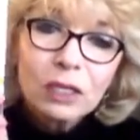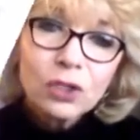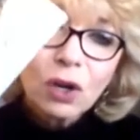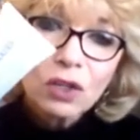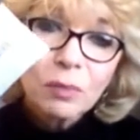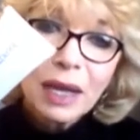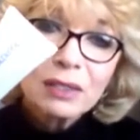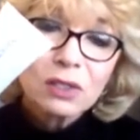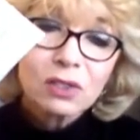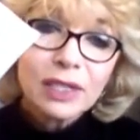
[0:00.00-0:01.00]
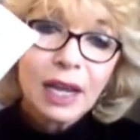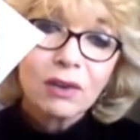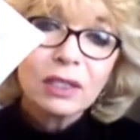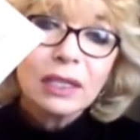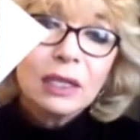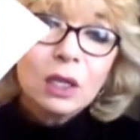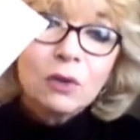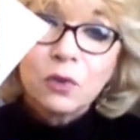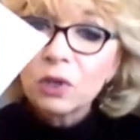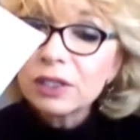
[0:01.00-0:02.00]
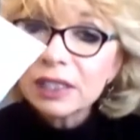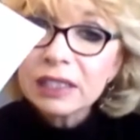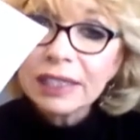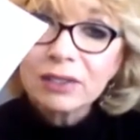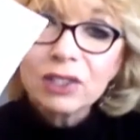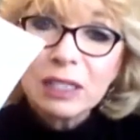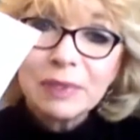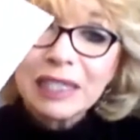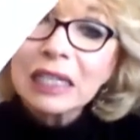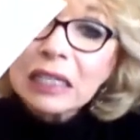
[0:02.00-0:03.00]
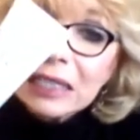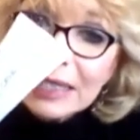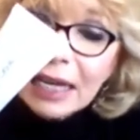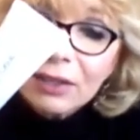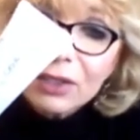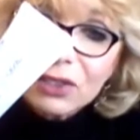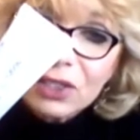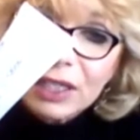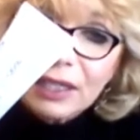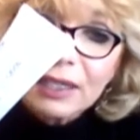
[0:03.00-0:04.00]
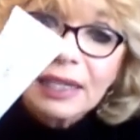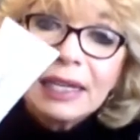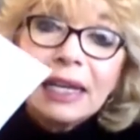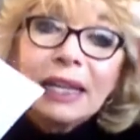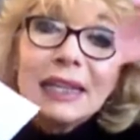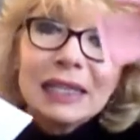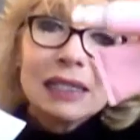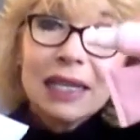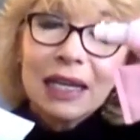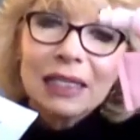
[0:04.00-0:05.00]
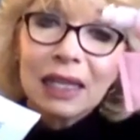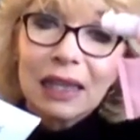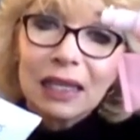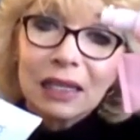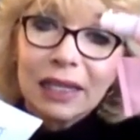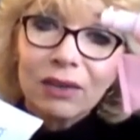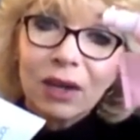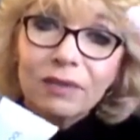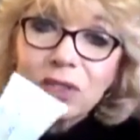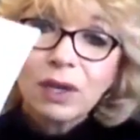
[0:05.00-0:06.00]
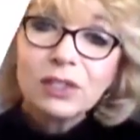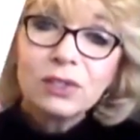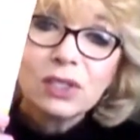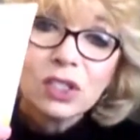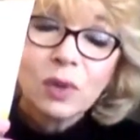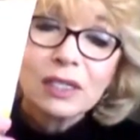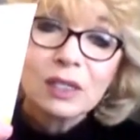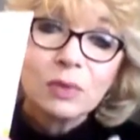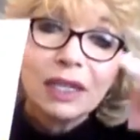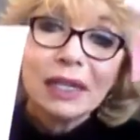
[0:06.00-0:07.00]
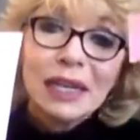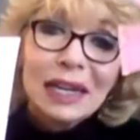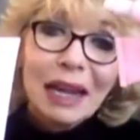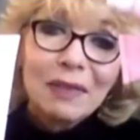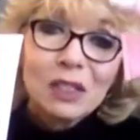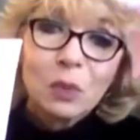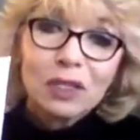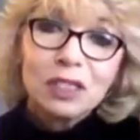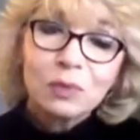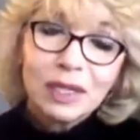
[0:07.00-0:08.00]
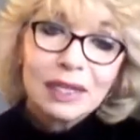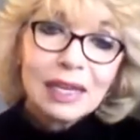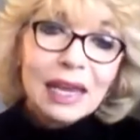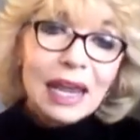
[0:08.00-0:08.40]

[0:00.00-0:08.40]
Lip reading: Charcoal mask goes down 4 to 6 layers deep to clean out your skin. This takes a thin layer off. So I do this twice a week and this once a week.